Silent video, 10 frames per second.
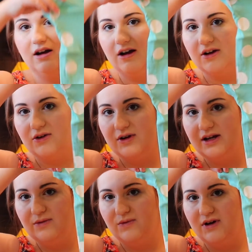a
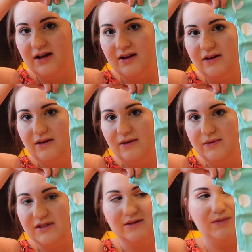green one
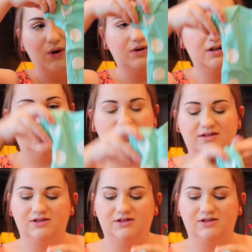with some polka dots,